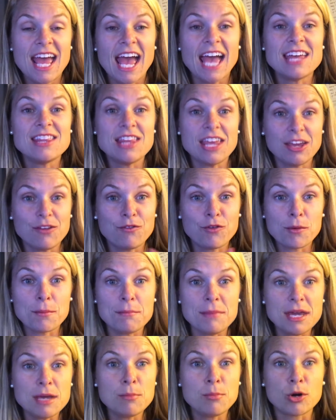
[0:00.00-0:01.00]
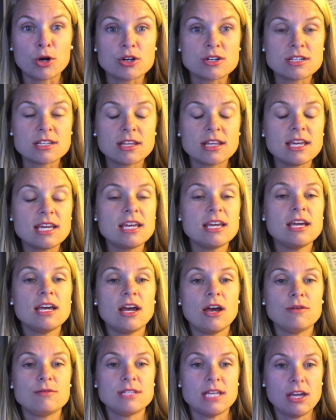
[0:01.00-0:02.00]
and like for me personally
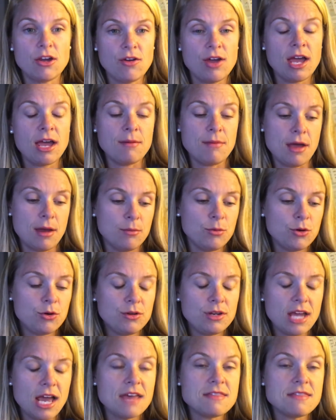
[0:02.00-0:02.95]
i was like okay i'm emerald